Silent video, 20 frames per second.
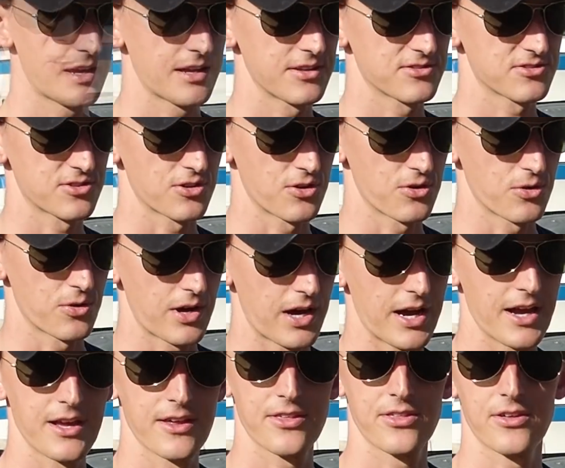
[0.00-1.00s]
So
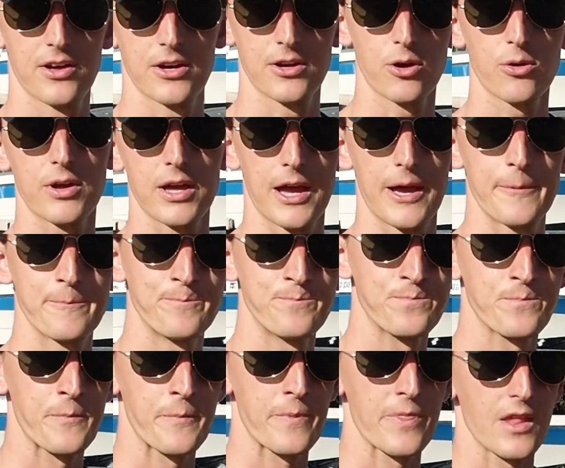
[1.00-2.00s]
I thought, okay,
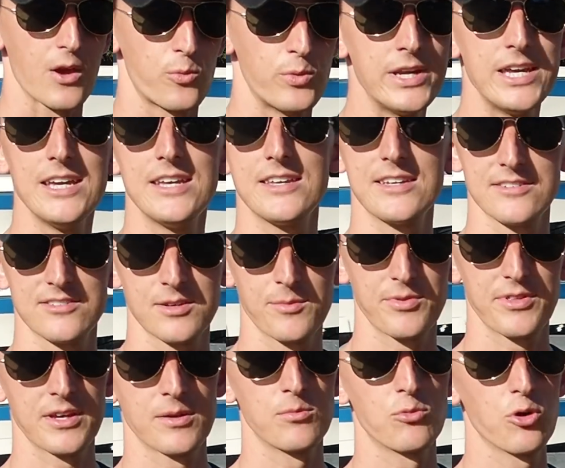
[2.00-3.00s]
we need to get
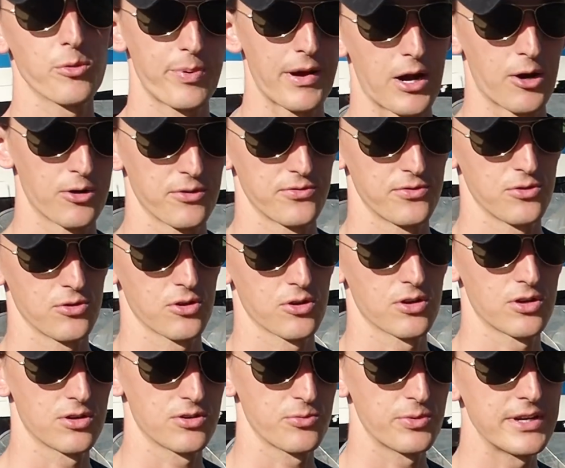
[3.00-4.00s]
something more powerful,
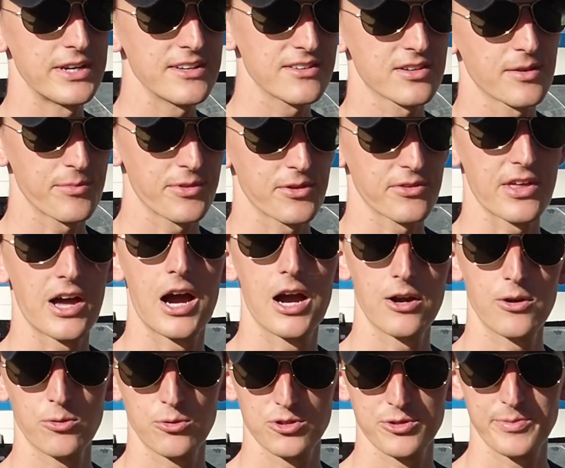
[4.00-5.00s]
or we need something with a
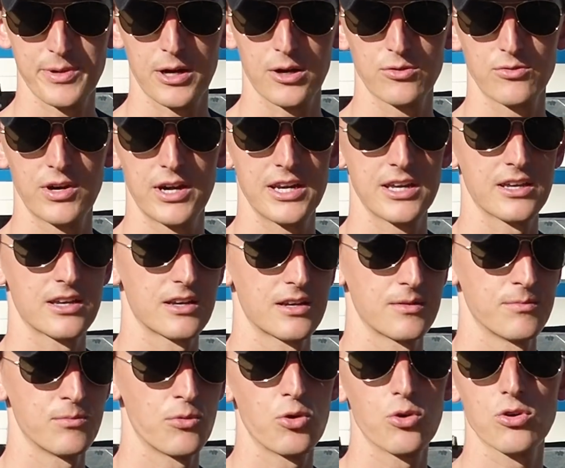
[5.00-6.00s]
higher horsepower rating
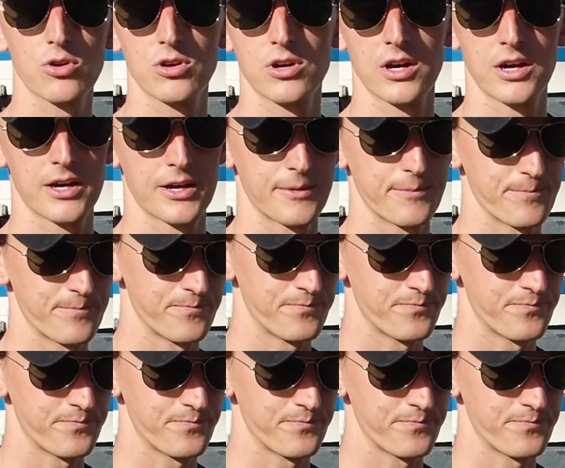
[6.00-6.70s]
and more,